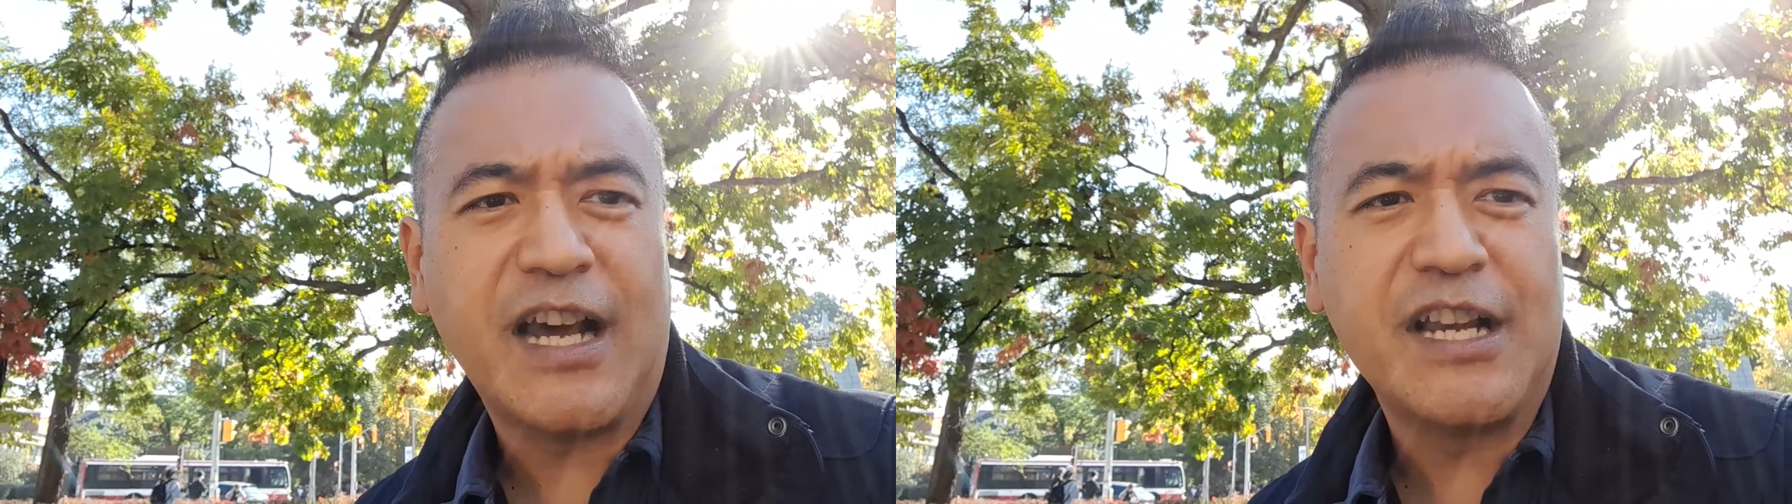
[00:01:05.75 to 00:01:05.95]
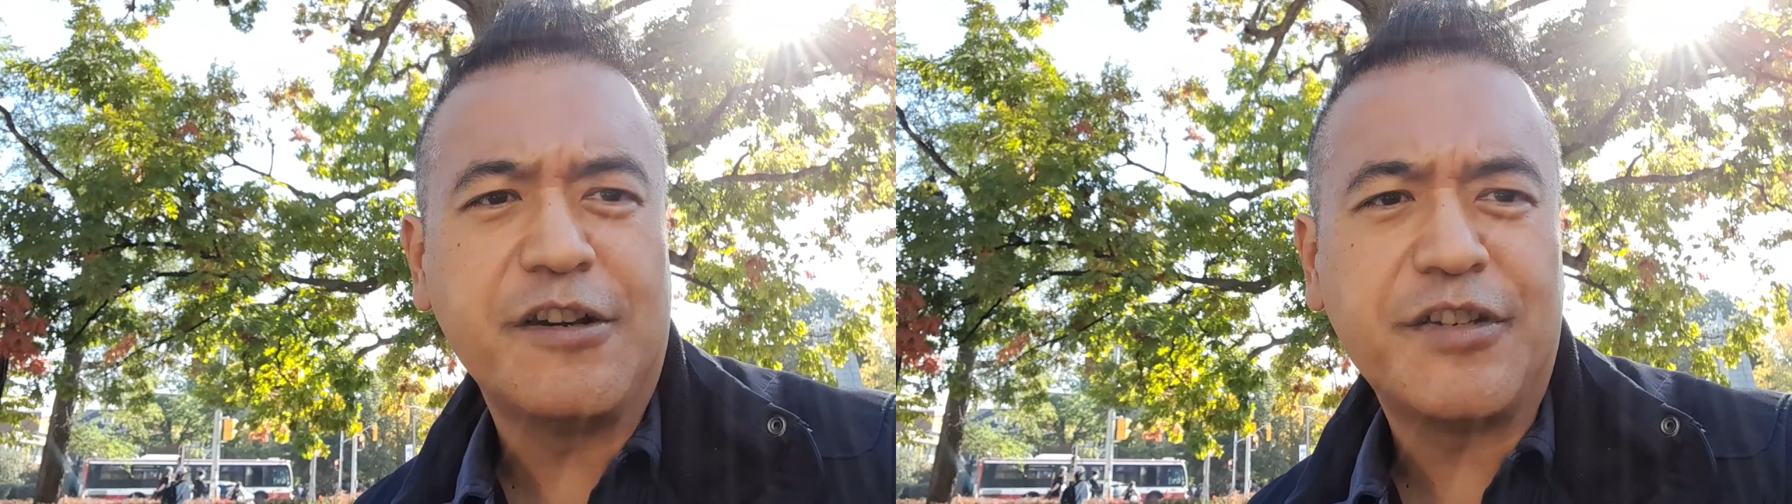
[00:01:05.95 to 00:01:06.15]

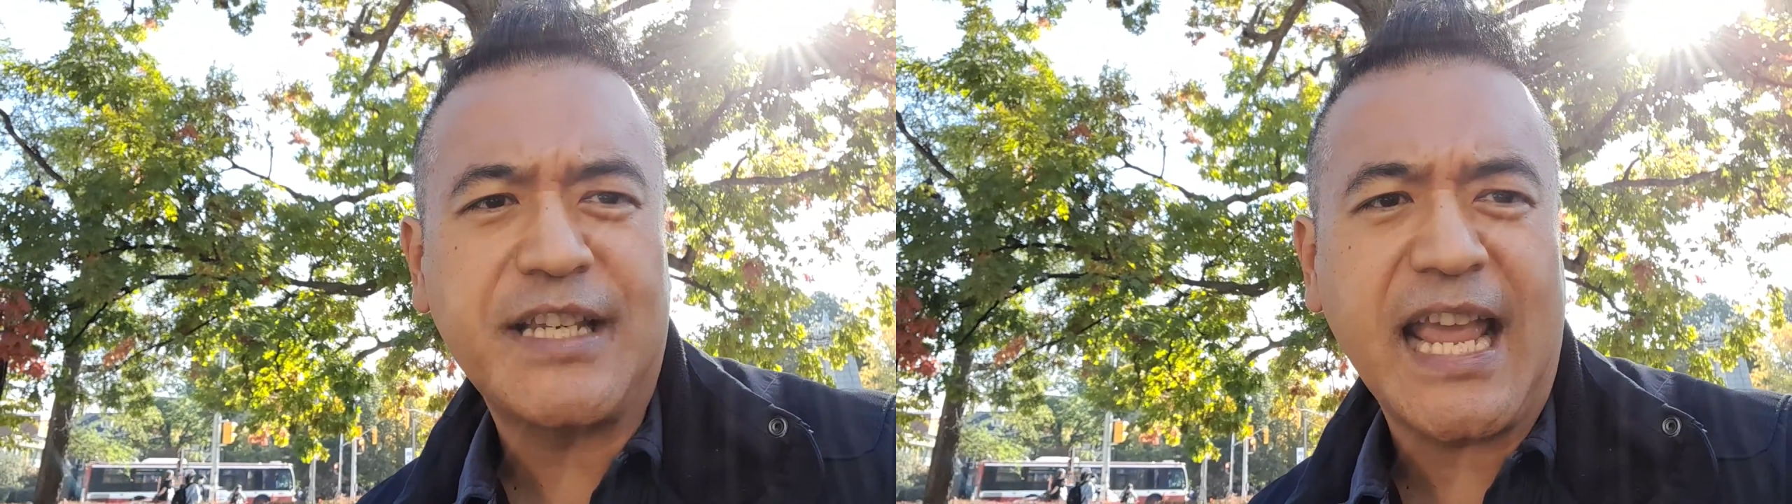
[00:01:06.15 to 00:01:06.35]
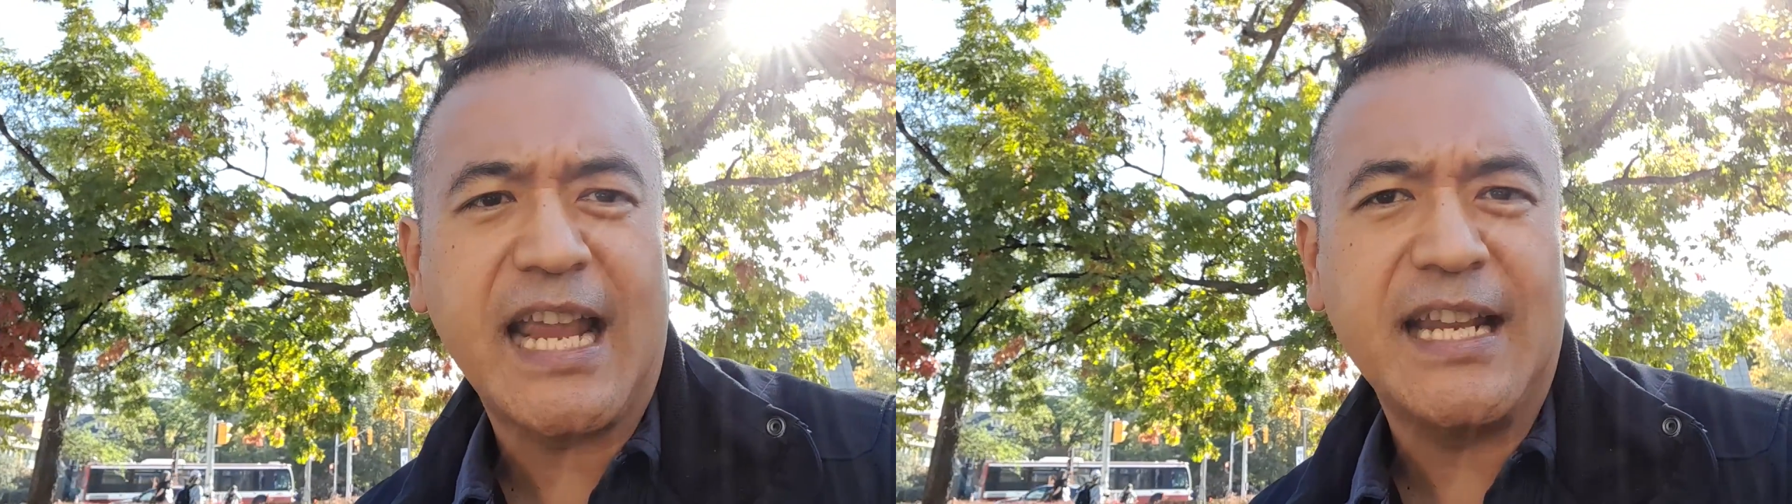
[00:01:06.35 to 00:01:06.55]

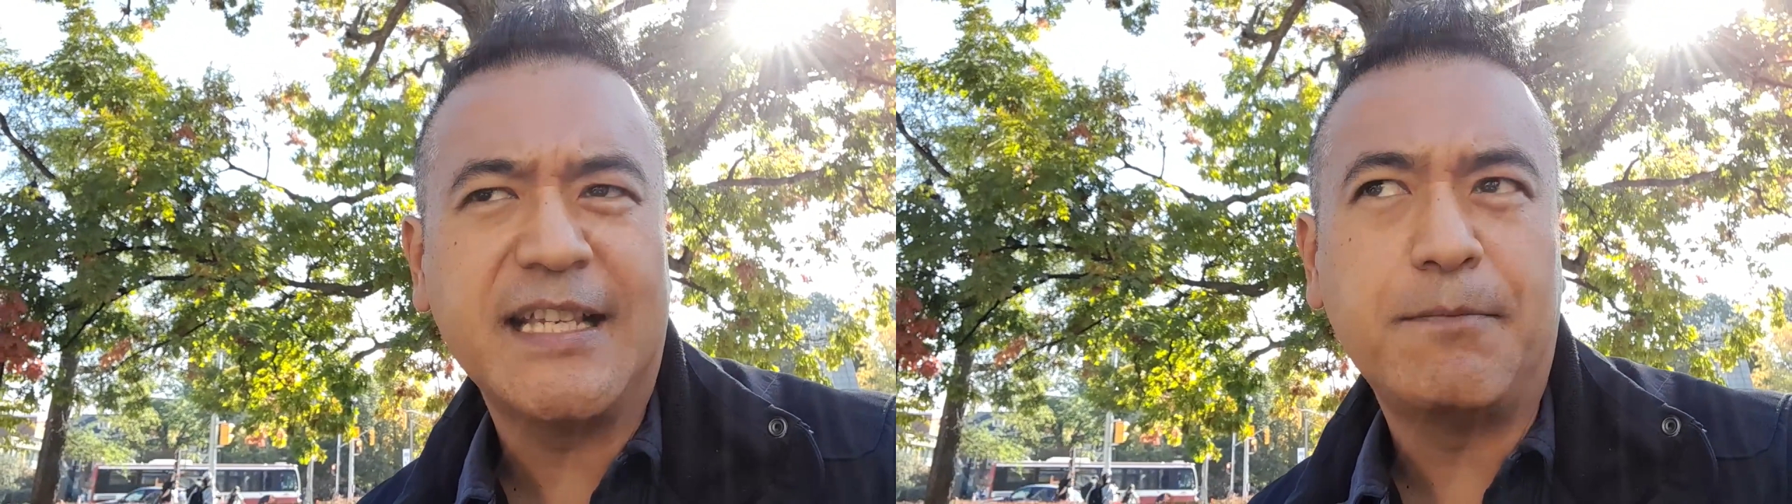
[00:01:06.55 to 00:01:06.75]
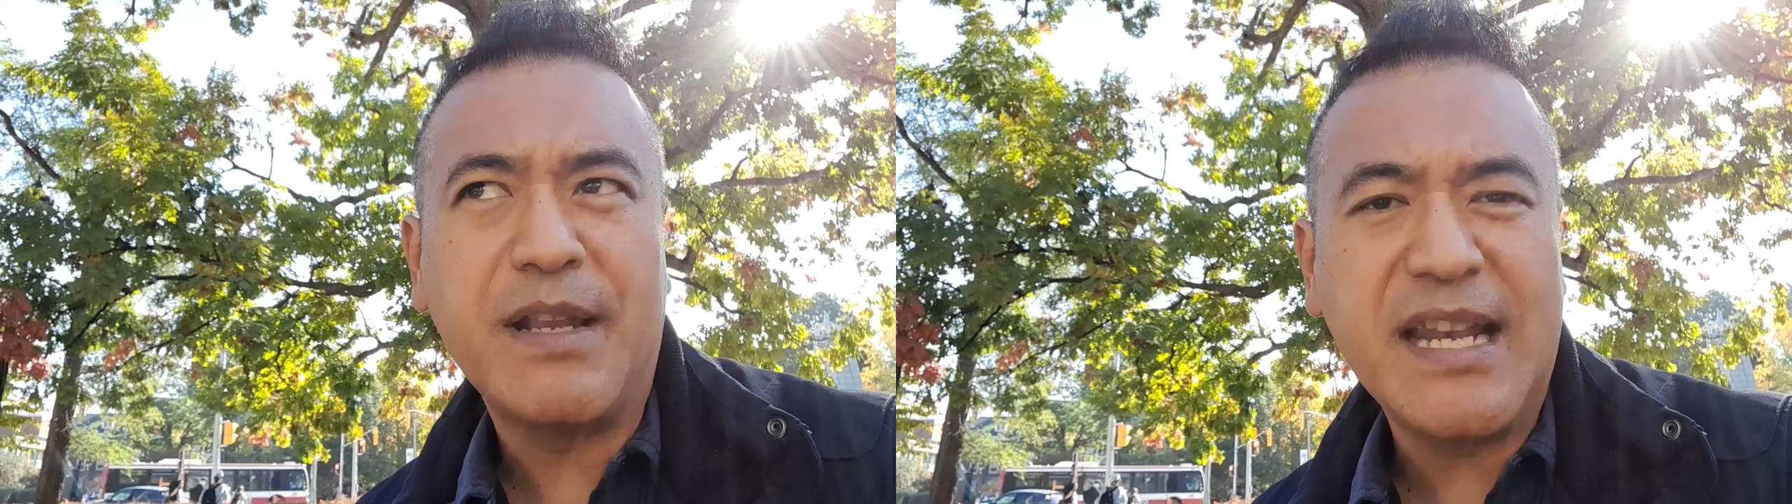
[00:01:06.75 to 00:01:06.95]
understand
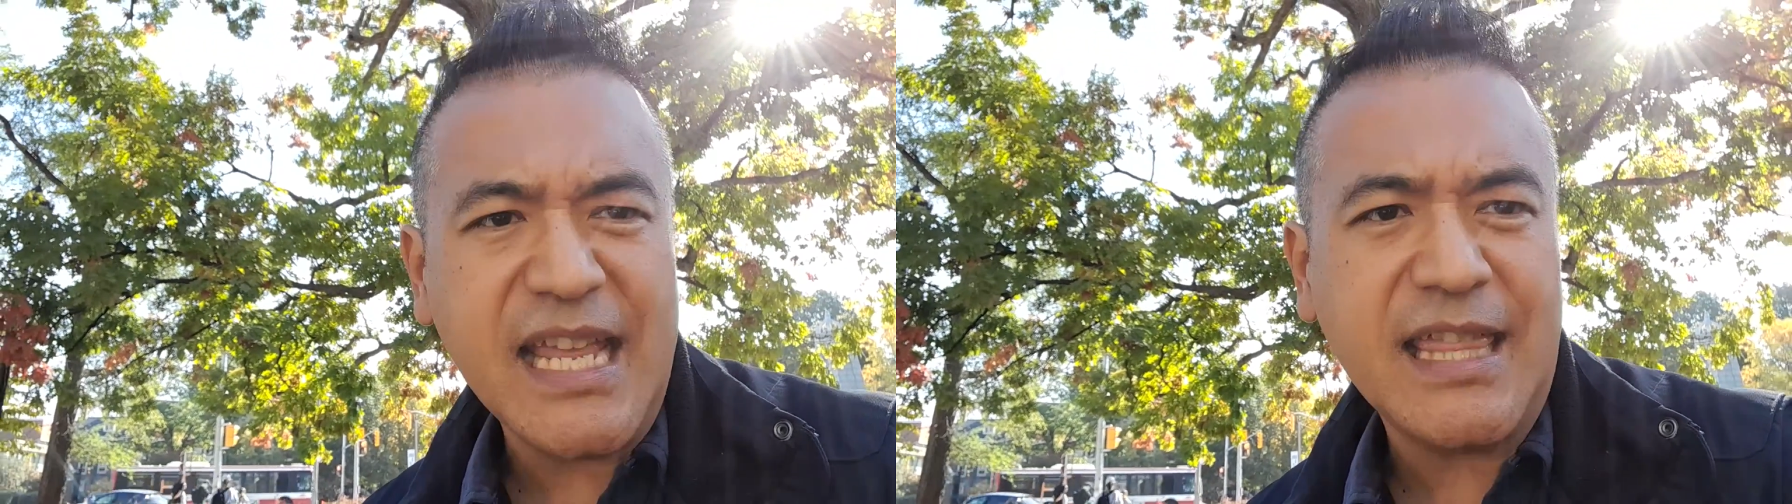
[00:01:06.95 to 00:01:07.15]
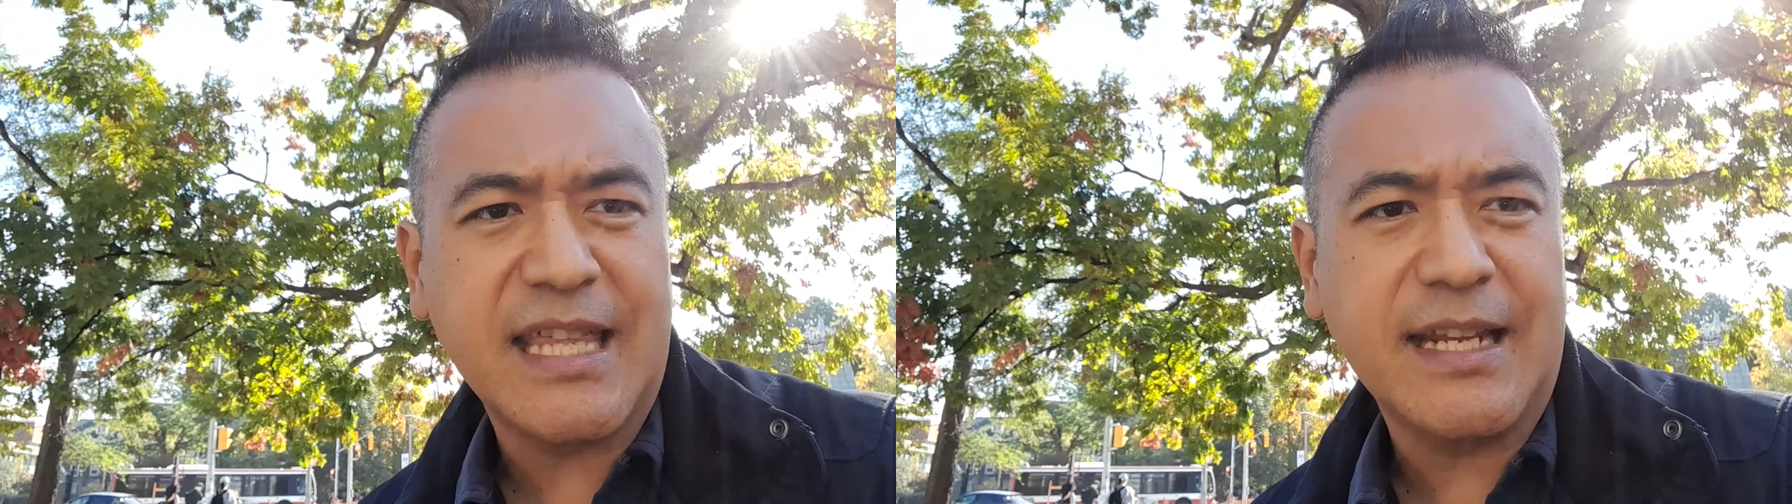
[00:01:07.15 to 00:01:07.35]
is
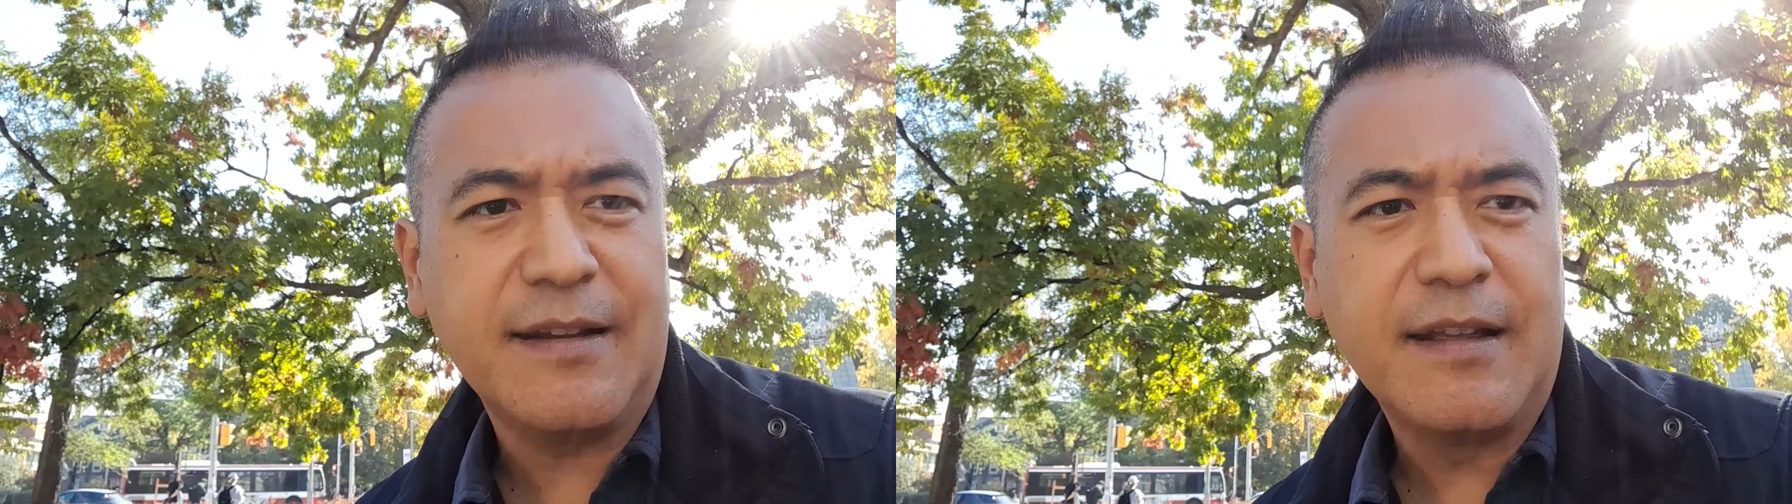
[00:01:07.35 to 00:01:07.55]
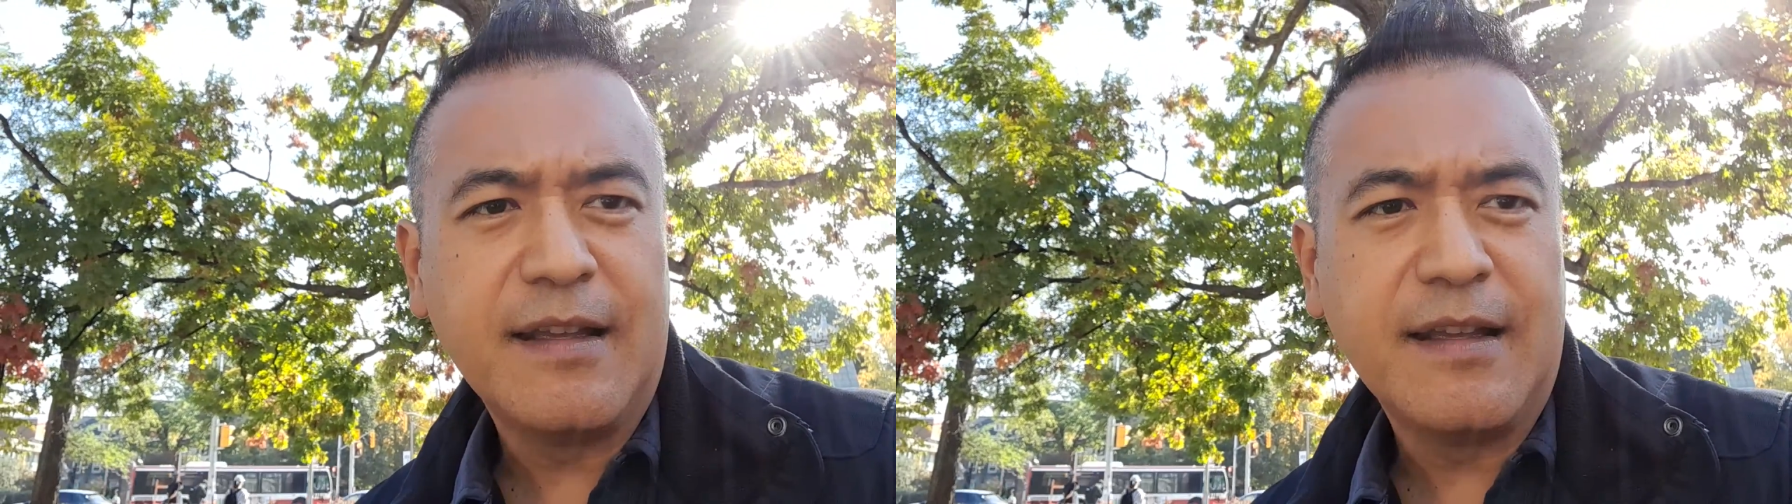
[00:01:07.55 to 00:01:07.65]
beneath it,